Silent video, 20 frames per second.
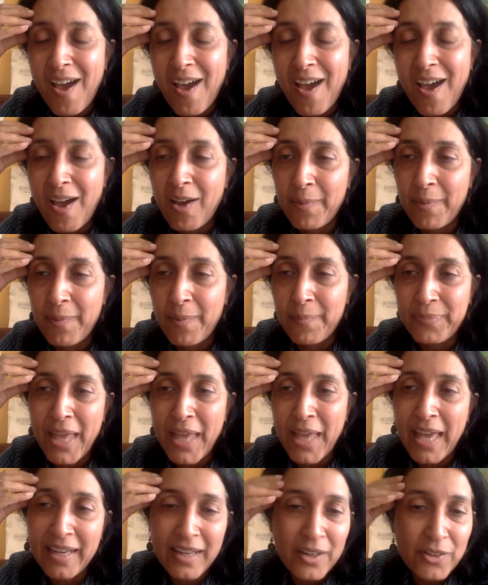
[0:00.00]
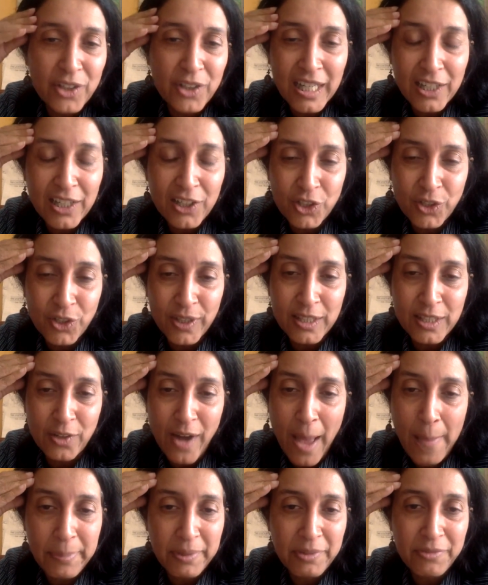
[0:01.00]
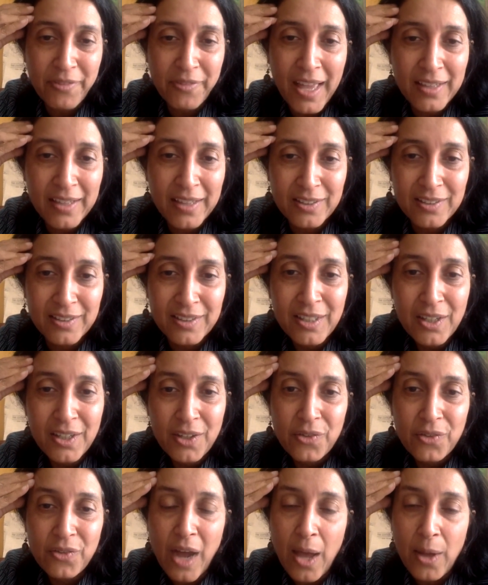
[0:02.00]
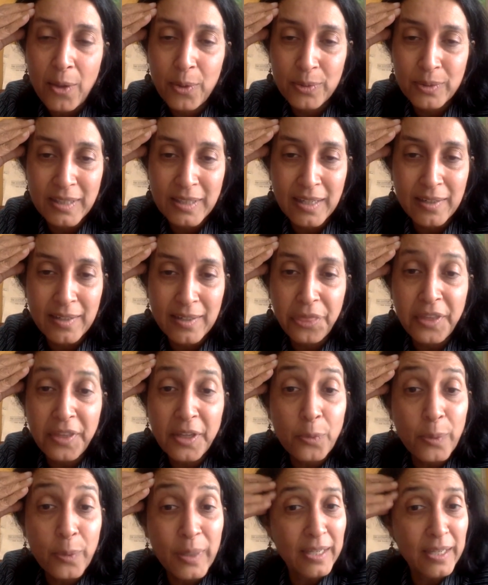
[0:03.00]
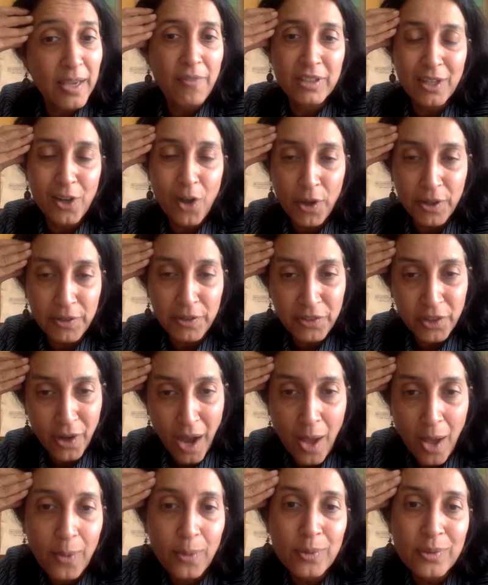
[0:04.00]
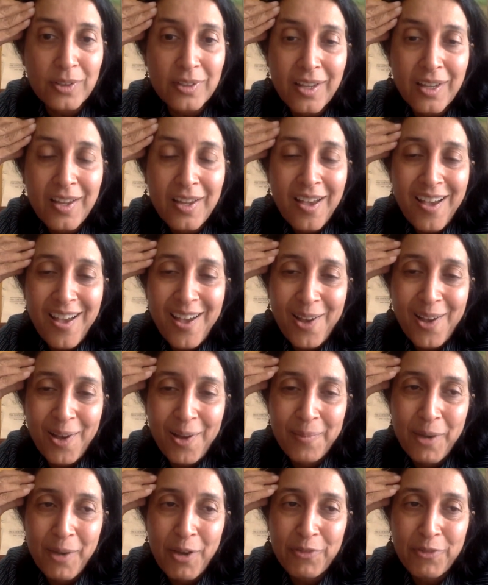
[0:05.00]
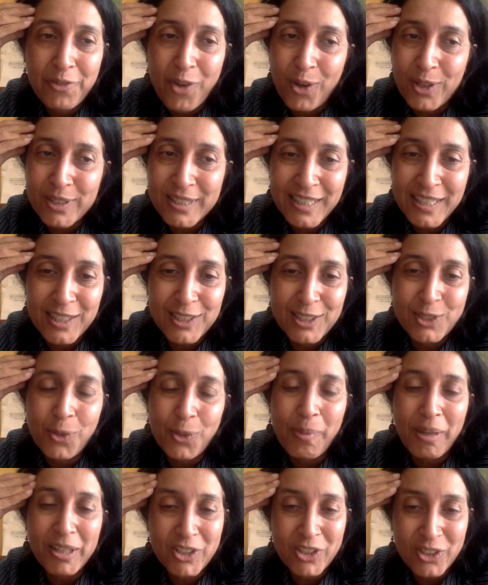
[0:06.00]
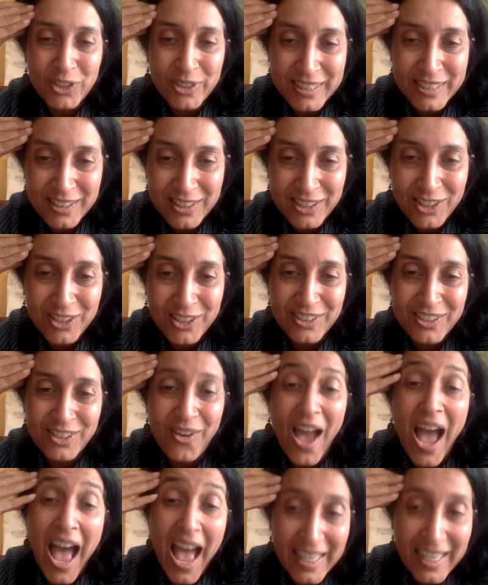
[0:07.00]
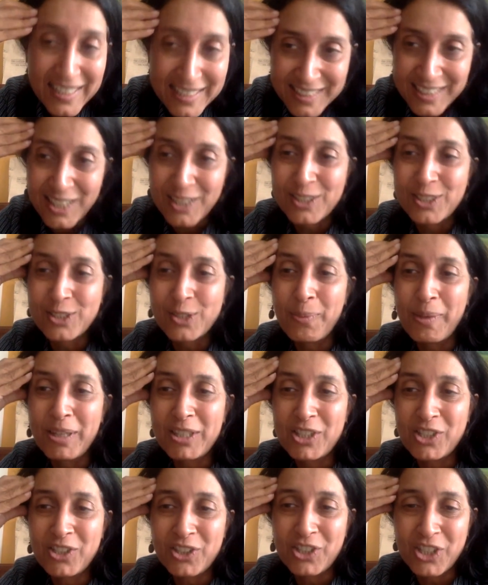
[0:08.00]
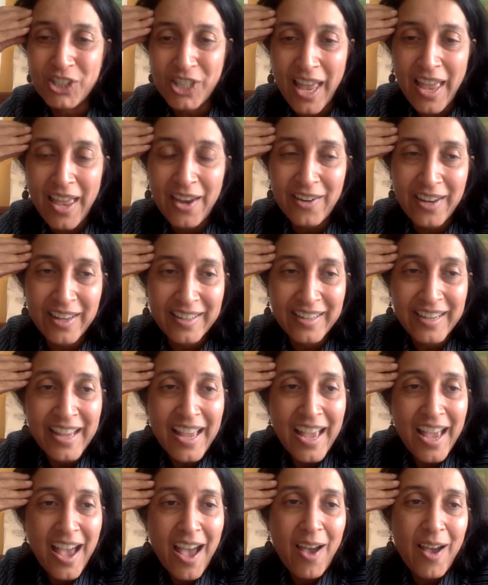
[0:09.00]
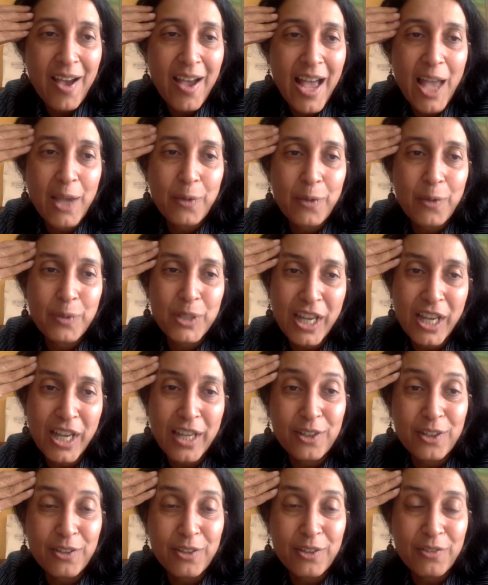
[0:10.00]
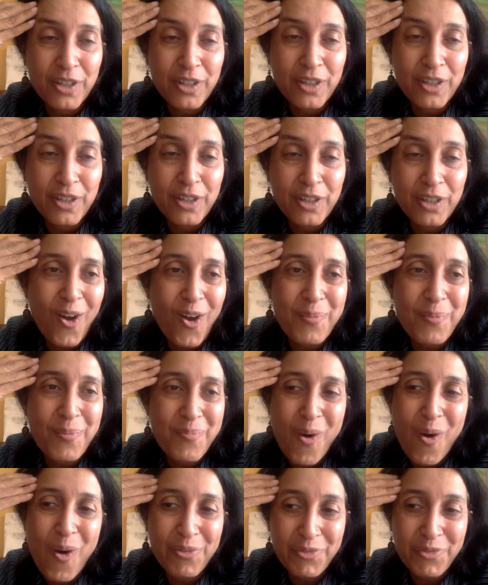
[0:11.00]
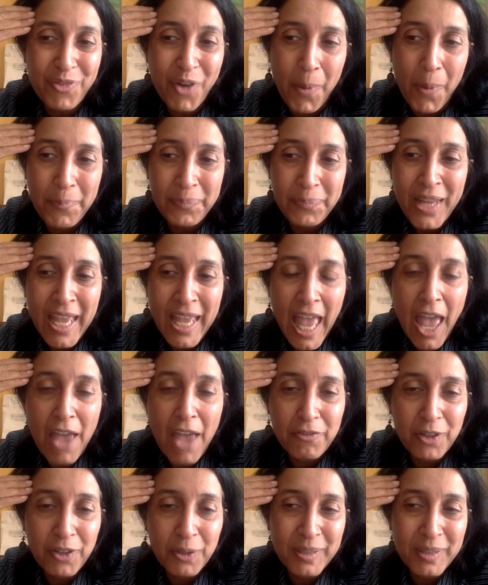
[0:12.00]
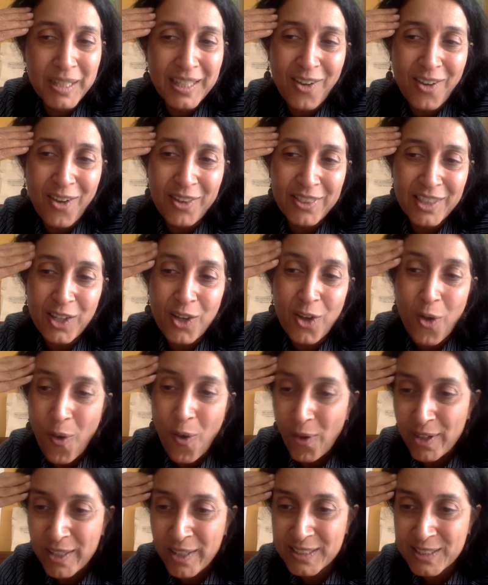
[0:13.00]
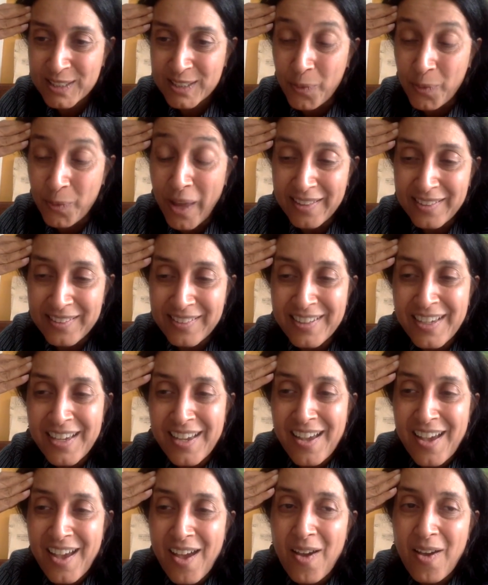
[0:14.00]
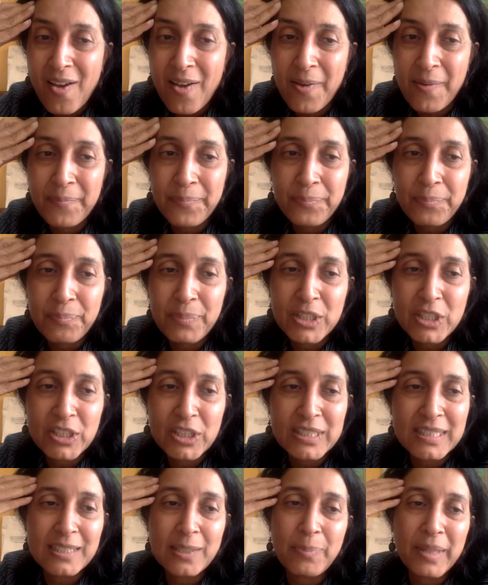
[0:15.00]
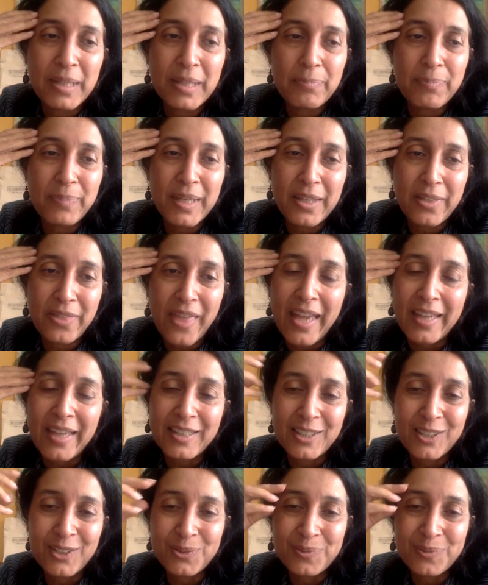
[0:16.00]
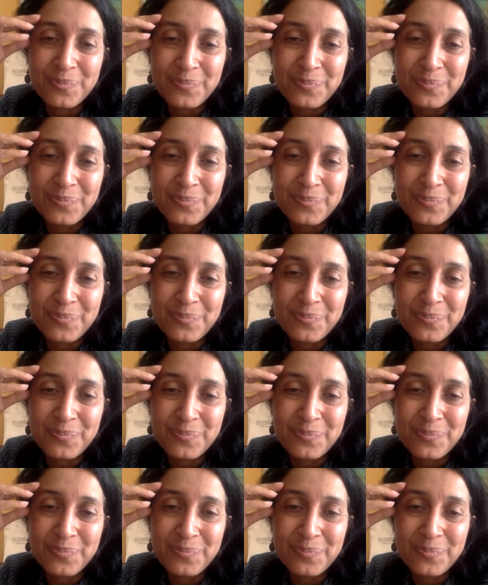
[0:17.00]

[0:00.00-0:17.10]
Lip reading: And I really enjoyed the rapid fire round, and think we covered a lot of ground. Of course, there's so much to ask and so much to share. And I wish I could have heard a lot more from everybody on the call as well. But just a big, big thank you.